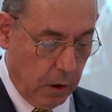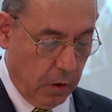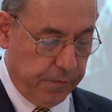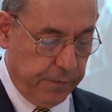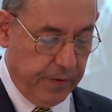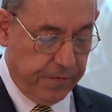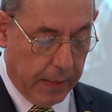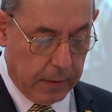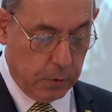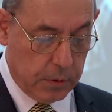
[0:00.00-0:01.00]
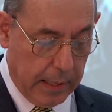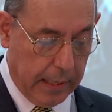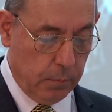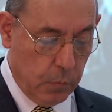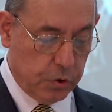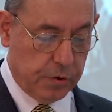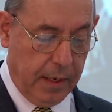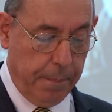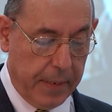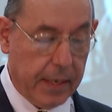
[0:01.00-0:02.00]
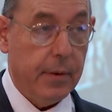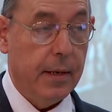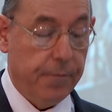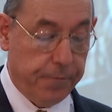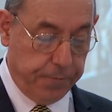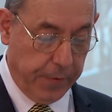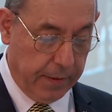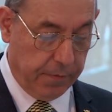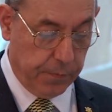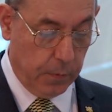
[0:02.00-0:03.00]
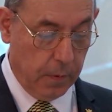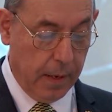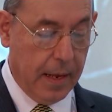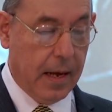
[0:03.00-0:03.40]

of devout and mostly Marian faithful